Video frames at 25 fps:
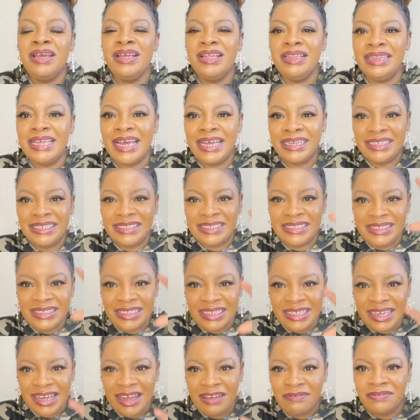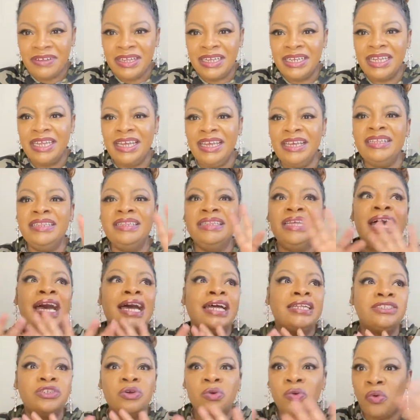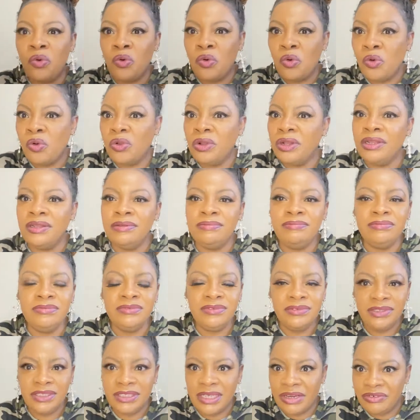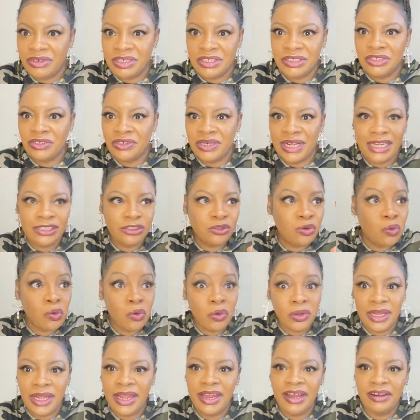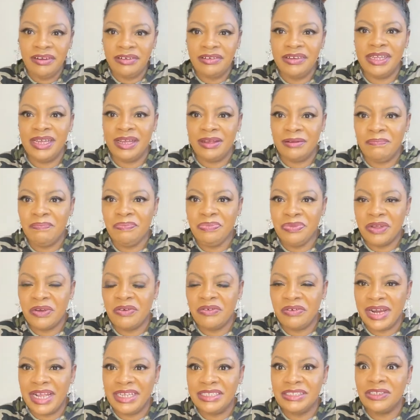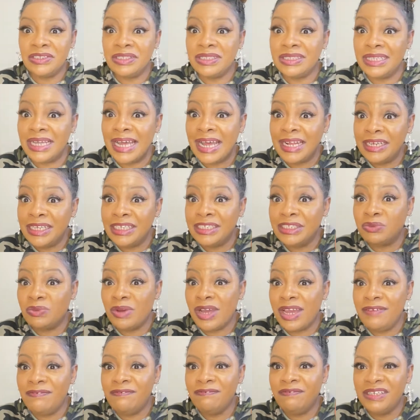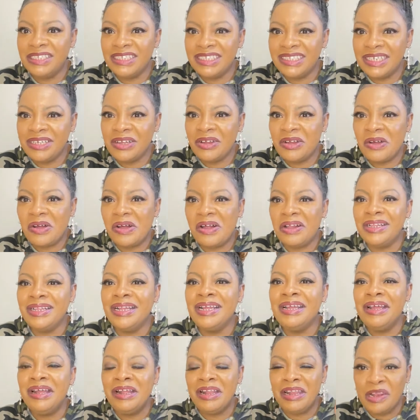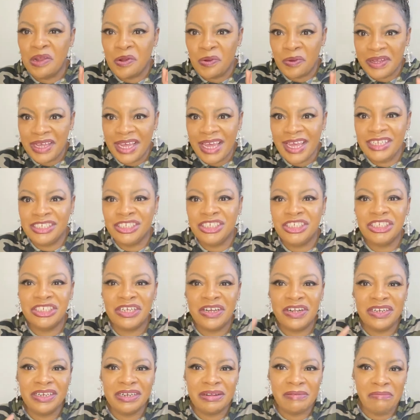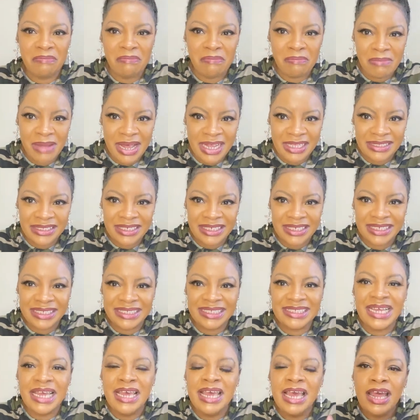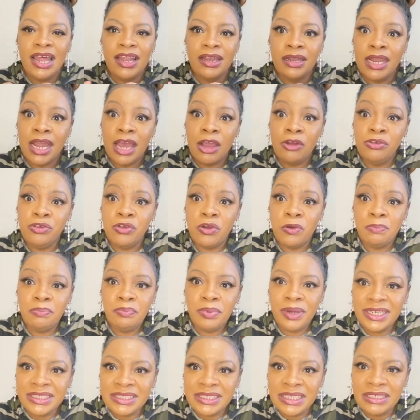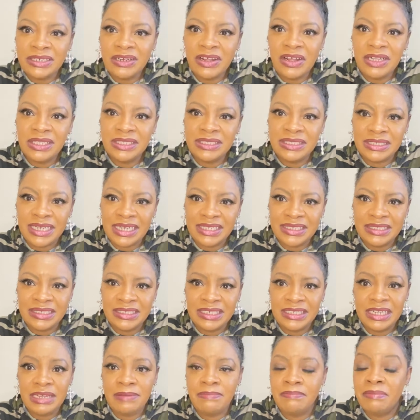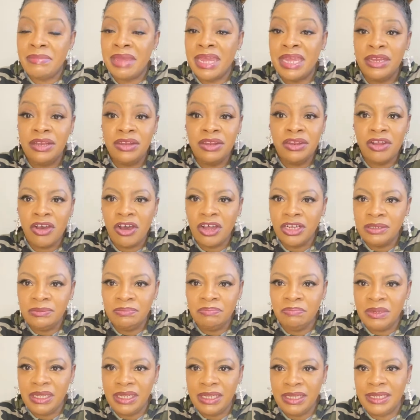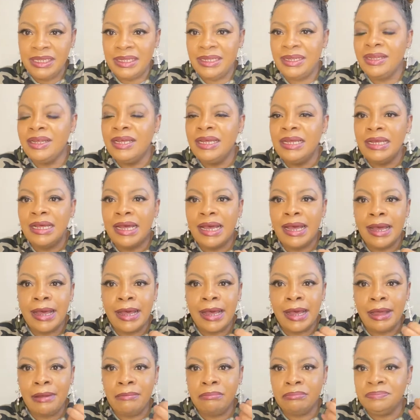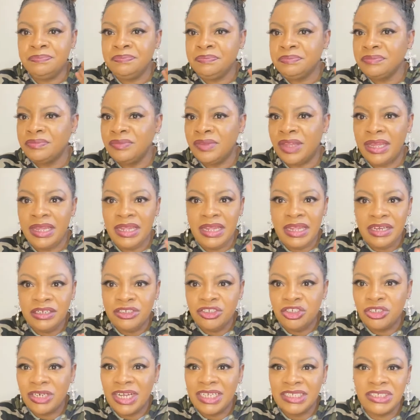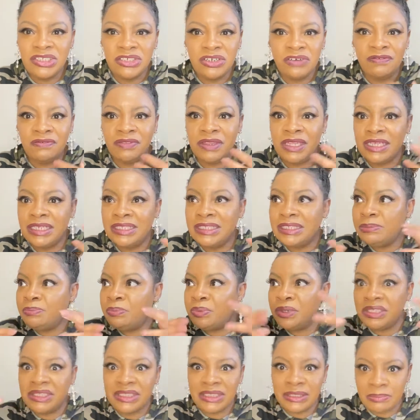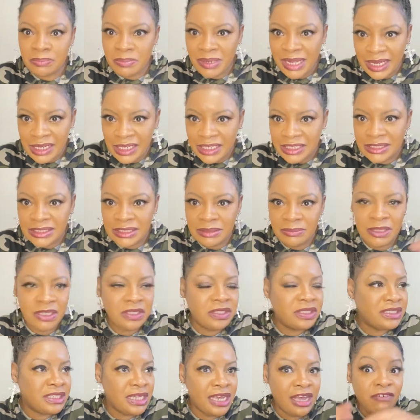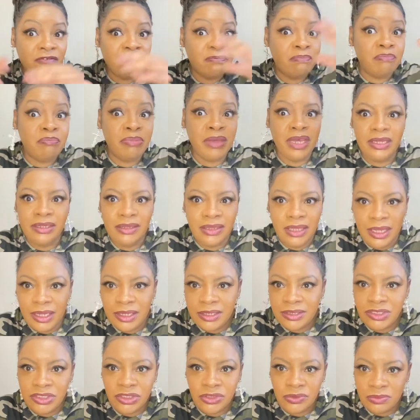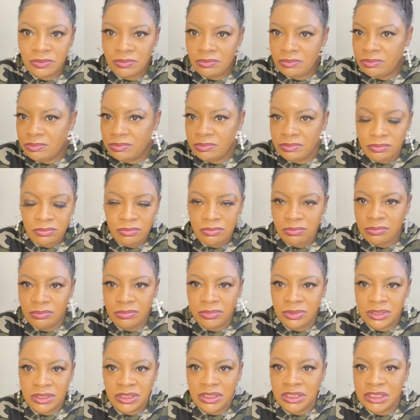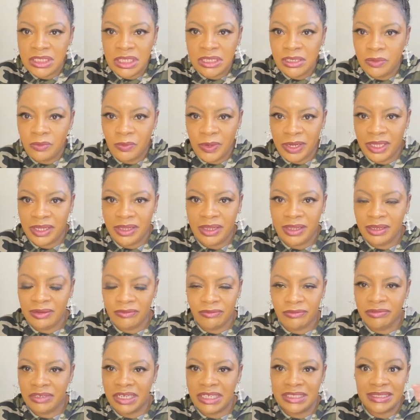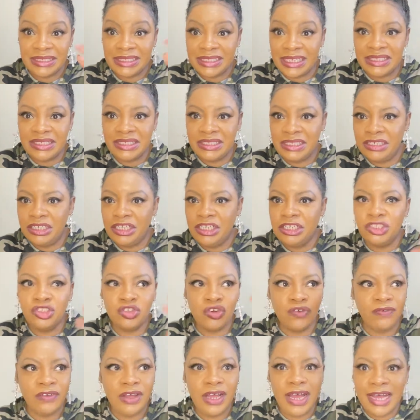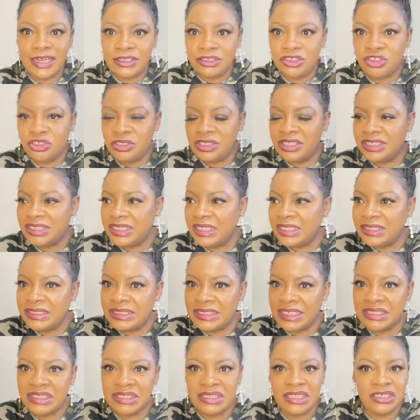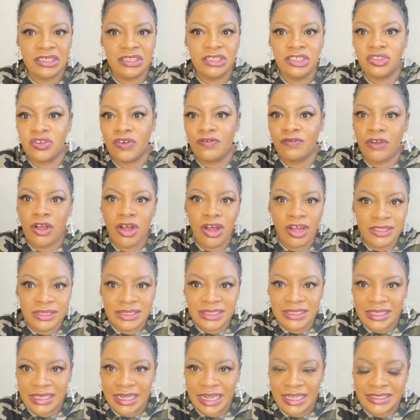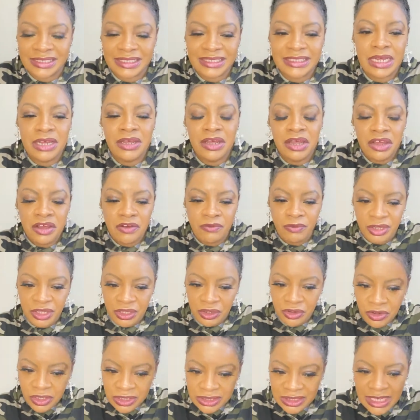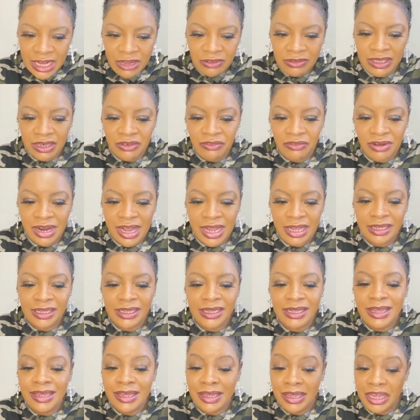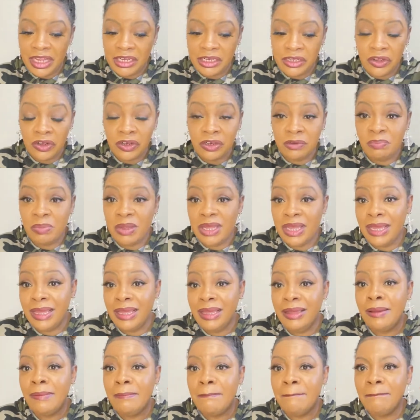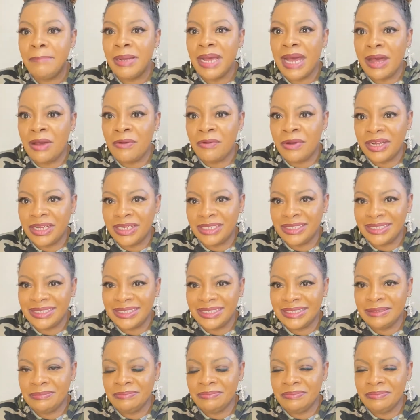that is governing that whole territory, that whole area. All right, so that is why physical location matters. Now, your personal destiny may not be the interest of this principality, because they have big things to deal with, the destinies of countries, the destinies of continents. We go down the rank, it could be powers.